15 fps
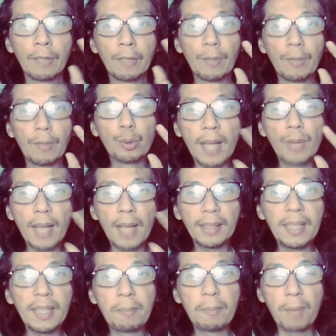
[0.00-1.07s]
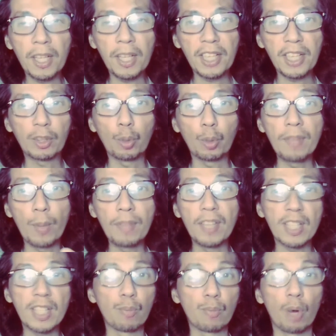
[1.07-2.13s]
We do not need bloodshed to win
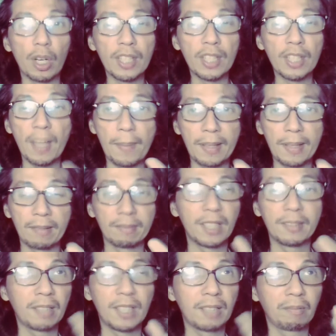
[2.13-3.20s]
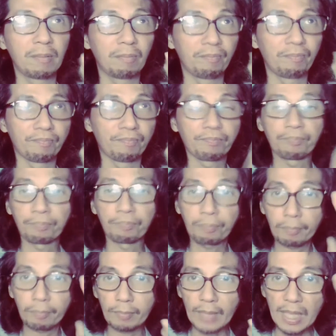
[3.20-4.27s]
this war. Sabi. Yan ang
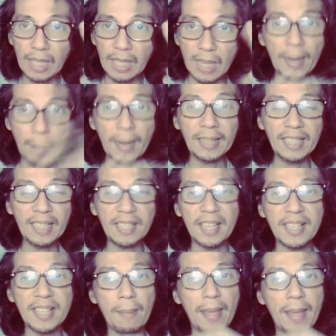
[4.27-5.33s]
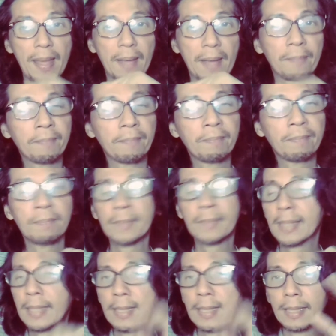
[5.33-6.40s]
parang niya sinasabi.
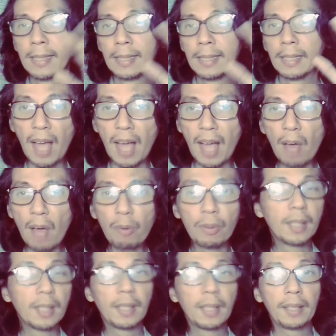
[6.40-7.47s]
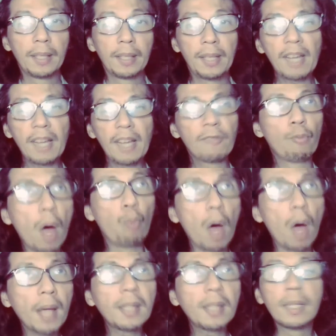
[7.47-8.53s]
Now, they have
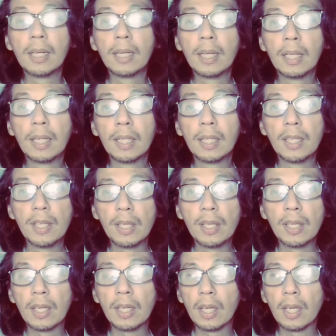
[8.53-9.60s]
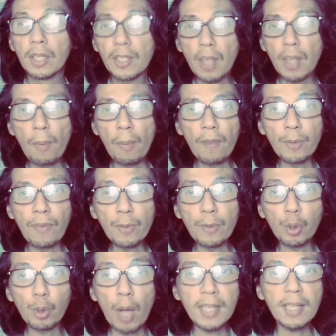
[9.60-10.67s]
won someone from
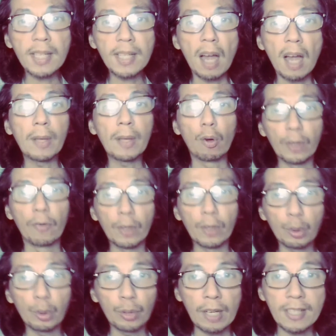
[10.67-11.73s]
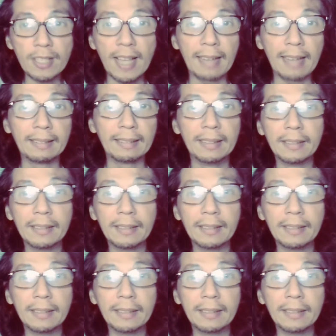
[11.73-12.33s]
Tsukasa's army over to their side.